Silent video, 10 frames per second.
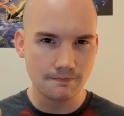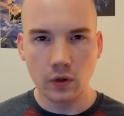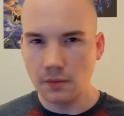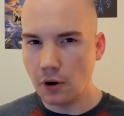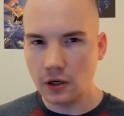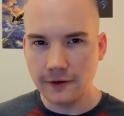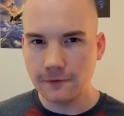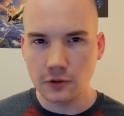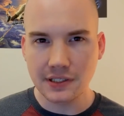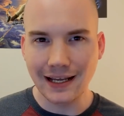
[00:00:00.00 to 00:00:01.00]
When the party
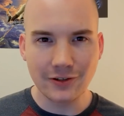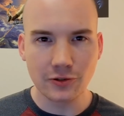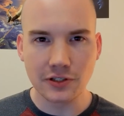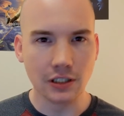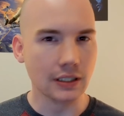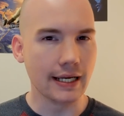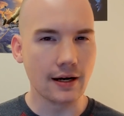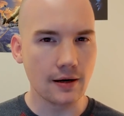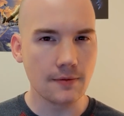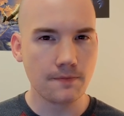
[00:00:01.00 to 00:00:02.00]
first enters the
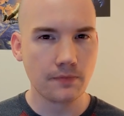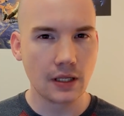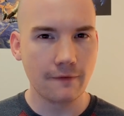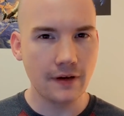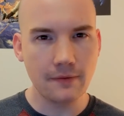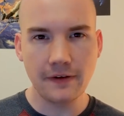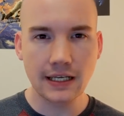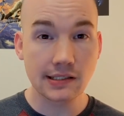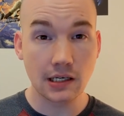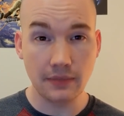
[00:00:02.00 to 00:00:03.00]
lair,
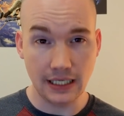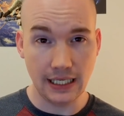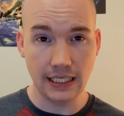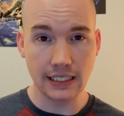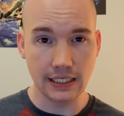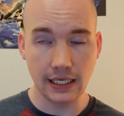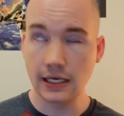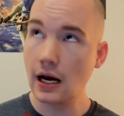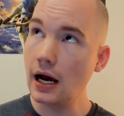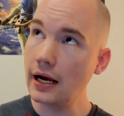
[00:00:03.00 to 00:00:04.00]
Venomfang is going to be hidden
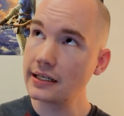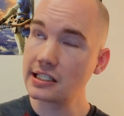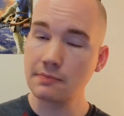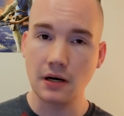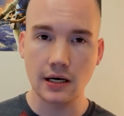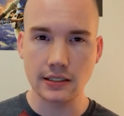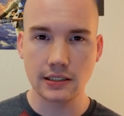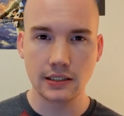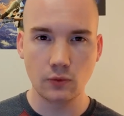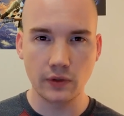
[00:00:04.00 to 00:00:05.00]
in a high
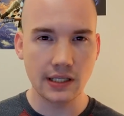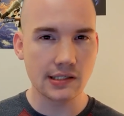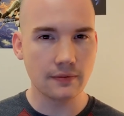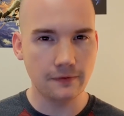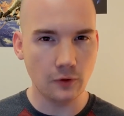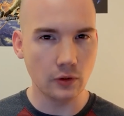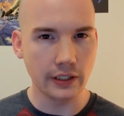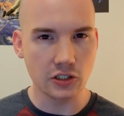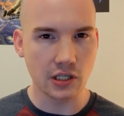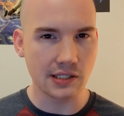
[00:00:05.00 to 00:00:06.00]
spot within some
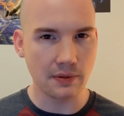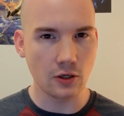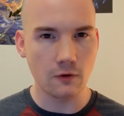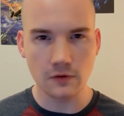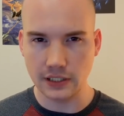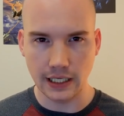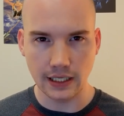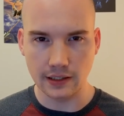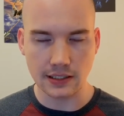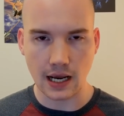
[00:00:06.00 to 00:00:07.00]
foliage that's been
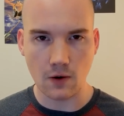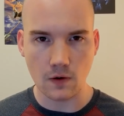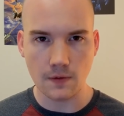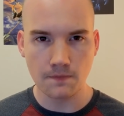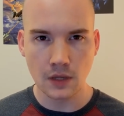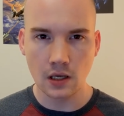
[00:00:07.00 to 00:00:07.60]
overtaking the tower.